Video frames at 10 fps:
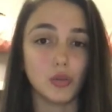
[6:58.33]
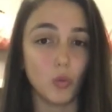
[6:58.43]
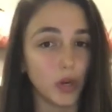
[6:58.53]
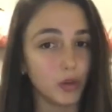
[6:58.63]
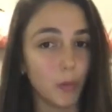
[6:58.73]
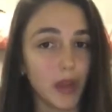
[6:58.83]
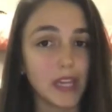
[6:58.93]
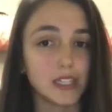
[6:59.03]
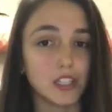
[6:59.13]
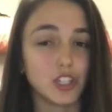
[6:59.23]
when you
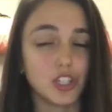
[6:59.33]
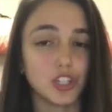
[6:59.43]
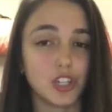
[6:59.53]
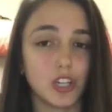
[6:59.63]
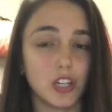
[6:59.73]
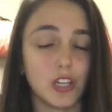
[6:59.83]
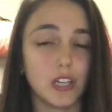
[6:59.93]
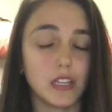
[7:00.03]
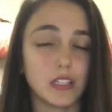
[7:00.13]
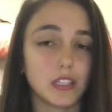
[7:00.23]
make a decision,
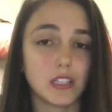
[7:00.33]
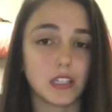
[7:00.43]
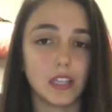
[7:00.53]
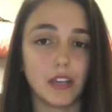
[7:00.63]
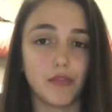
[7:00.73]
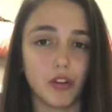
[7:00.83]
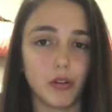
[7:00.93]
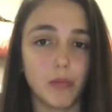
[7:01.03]
it's like very